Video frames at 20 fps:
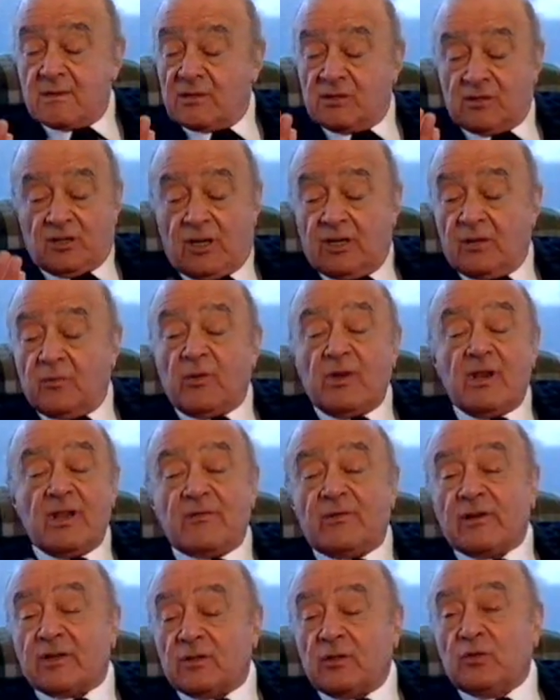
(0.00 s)
Charles will
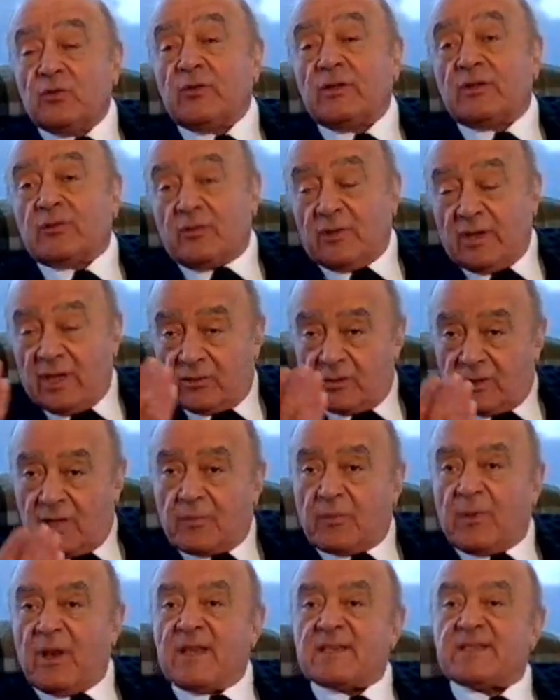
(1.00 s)
never do it without
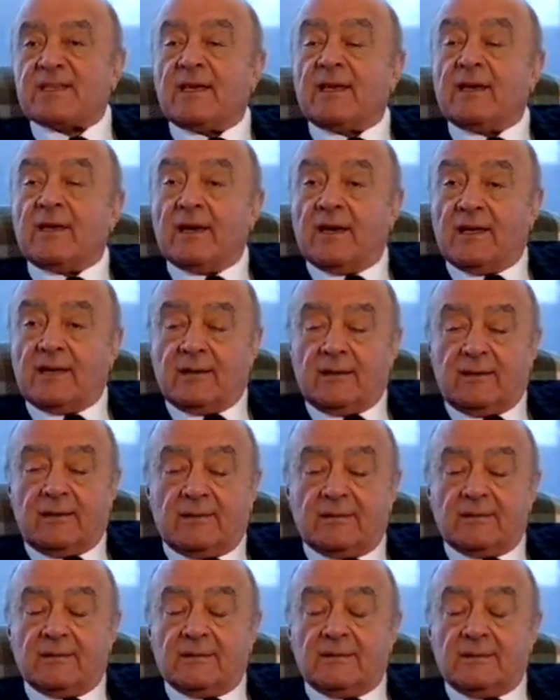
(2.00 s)
the blessing and
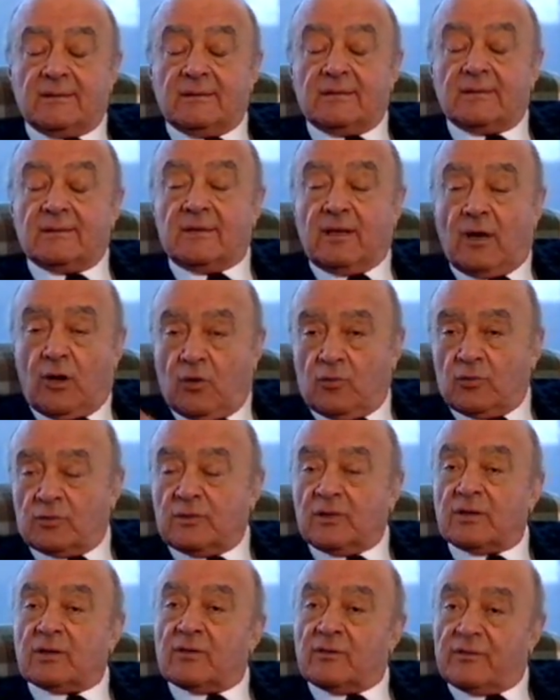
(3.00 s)
the
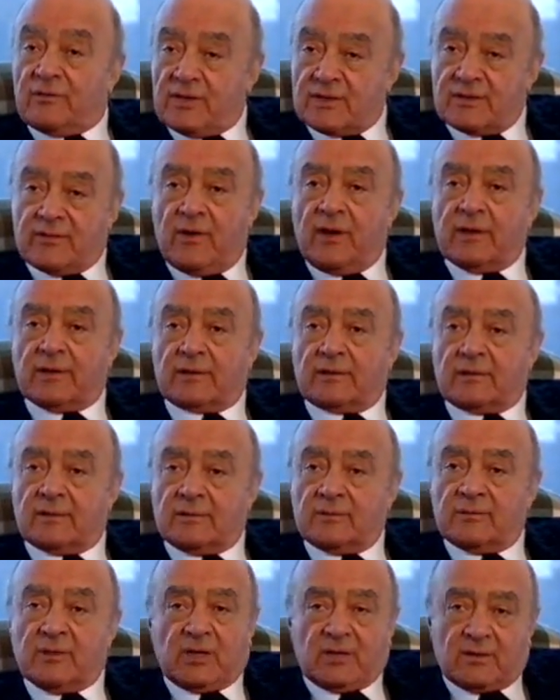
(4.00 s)
order of his father,
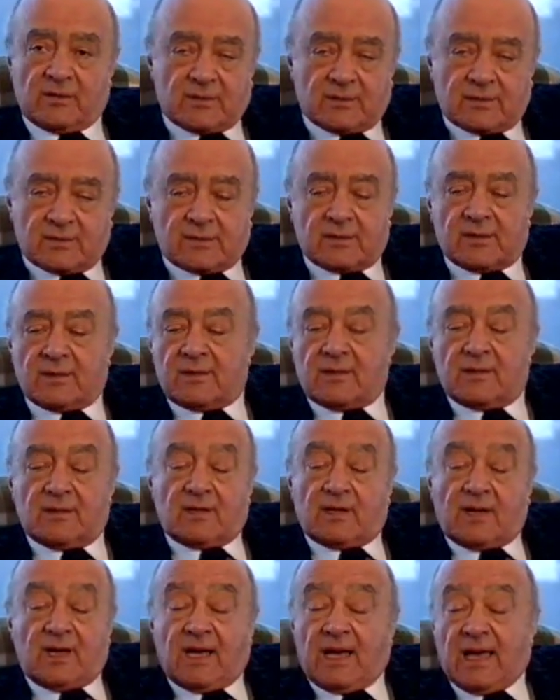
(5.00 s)
because...
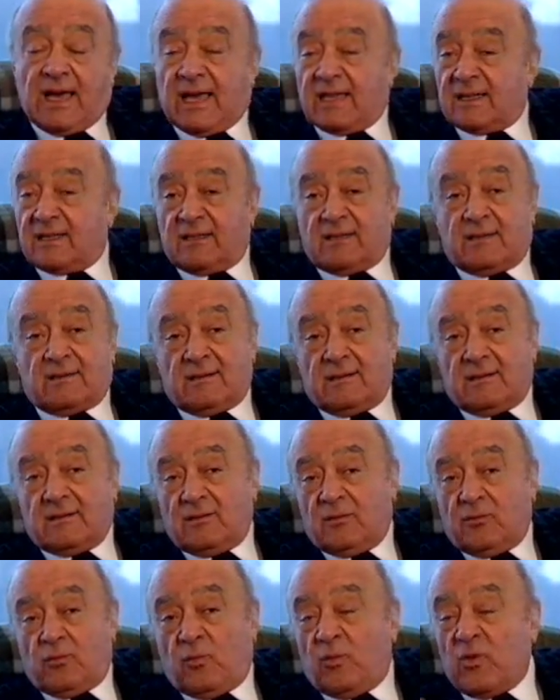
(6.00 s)
And
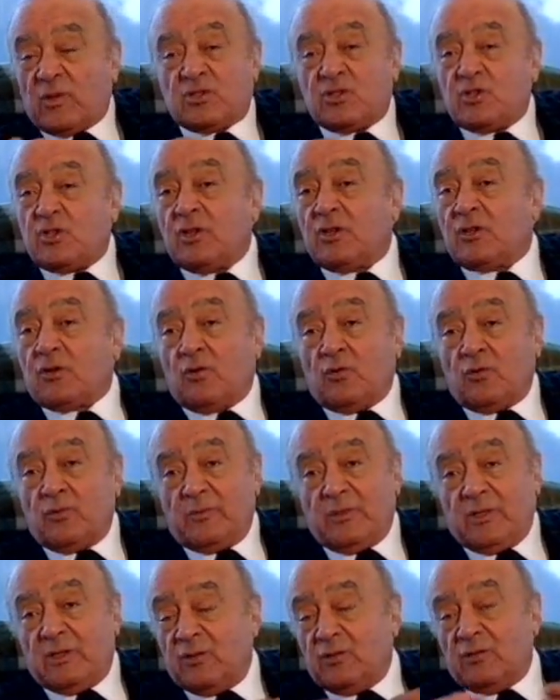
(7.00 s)
what she
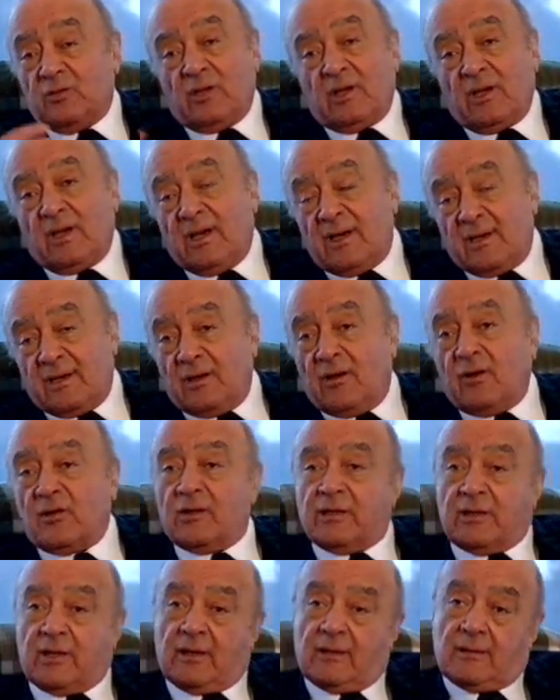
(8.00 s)
told me during her
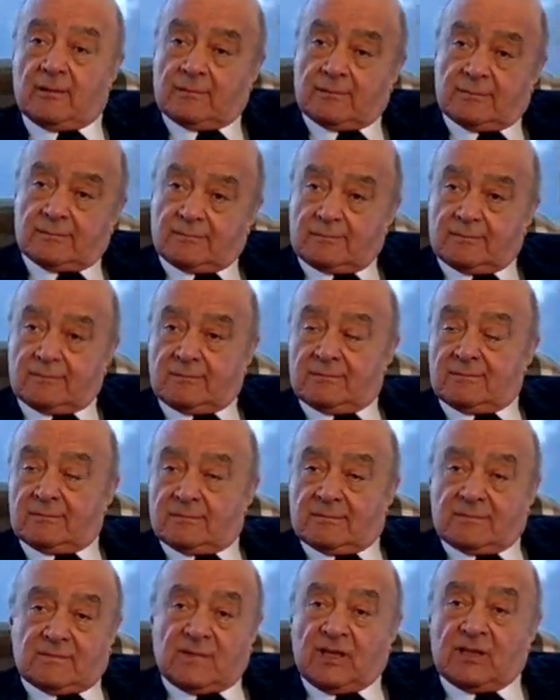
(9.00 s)
holiday,
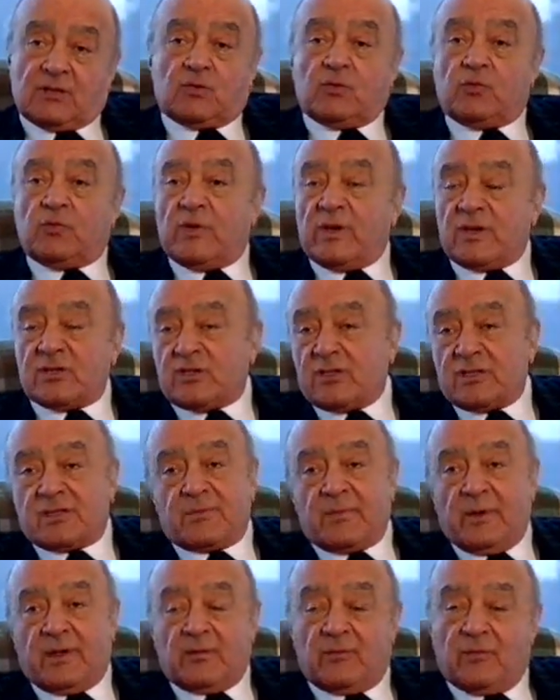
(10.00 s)
the 2 weeks she
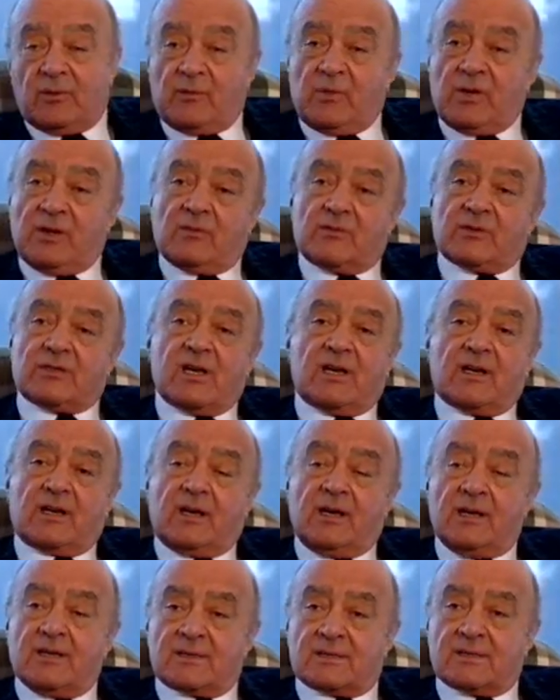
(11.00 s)
spent with me with her
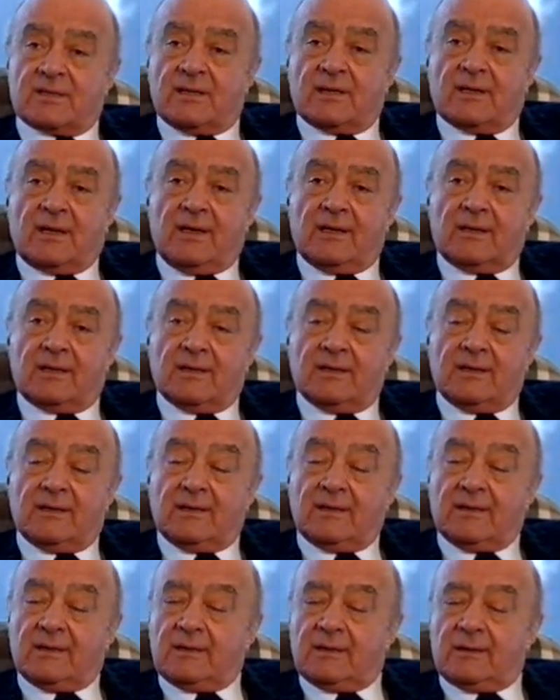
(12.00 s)
kids, right?
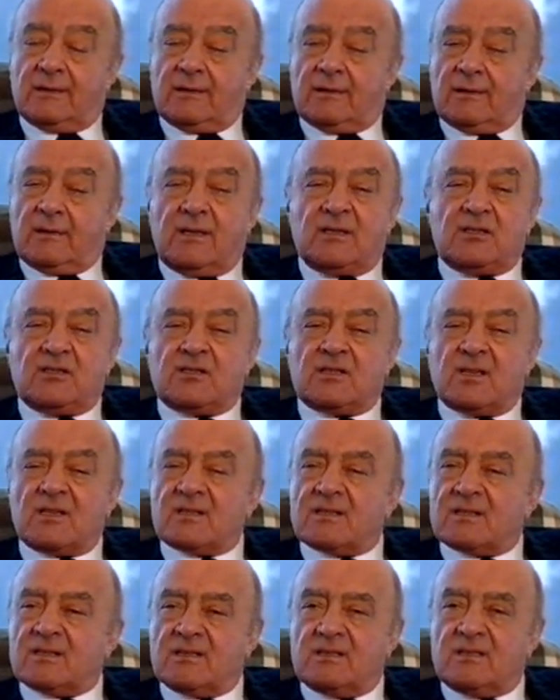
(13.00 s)
It's
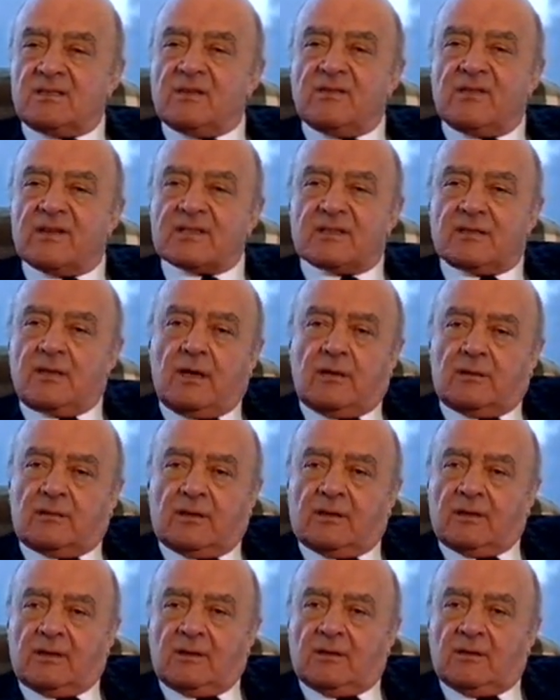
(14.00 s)
just devastating.